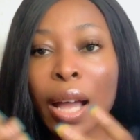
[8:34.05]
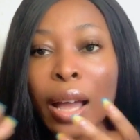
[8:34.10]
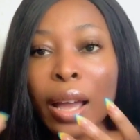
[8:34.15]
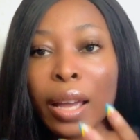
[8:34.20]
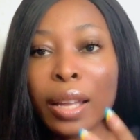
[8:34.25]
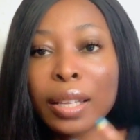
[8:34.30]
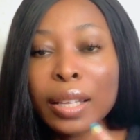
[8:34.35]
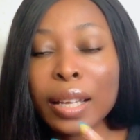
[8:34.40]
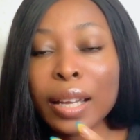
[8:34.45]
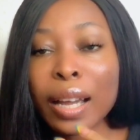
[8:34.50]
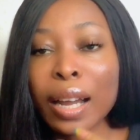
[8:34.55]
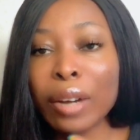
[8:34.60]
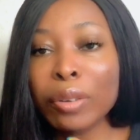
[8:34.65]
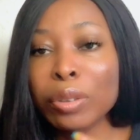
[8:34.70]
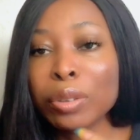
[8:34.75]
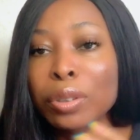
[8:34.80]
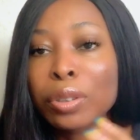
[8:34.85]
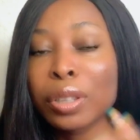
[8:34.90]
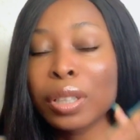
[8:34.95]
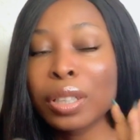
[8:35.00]
and then
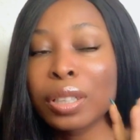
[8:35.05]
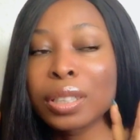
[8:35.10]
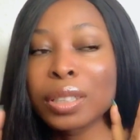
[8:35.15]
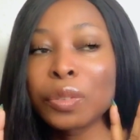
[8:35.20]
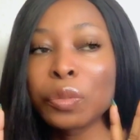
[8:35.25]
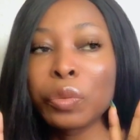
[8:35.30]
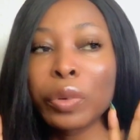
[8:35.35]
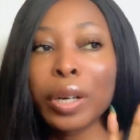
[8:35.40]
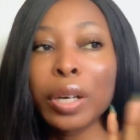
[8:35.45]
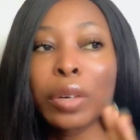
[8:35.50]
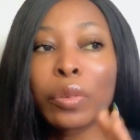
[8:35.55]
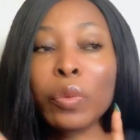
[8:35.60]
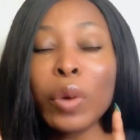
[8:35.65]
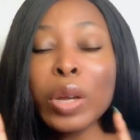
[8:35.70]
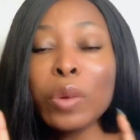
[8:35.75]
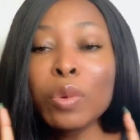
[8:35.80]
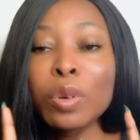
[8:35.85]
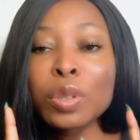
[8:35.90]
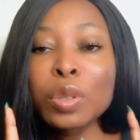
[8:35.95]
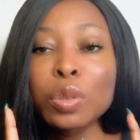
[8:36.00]
carrot oil is very, when
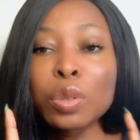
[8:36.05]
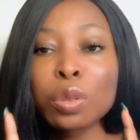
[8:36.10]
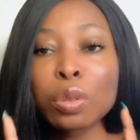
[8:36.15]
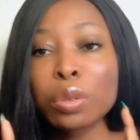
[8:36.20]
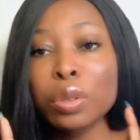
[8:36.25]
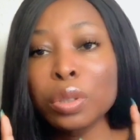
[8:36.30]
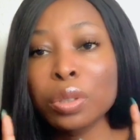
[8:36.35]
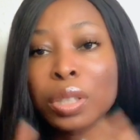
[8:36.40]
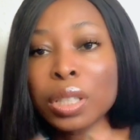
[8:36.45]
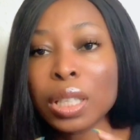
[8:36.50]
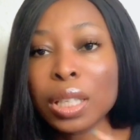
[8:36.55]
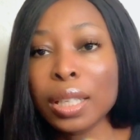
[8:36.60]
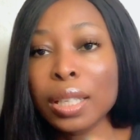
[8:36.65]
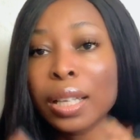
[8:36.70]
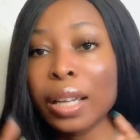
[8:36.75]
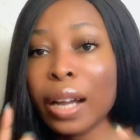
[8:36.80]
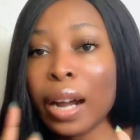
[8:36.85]
you want to glow your skin,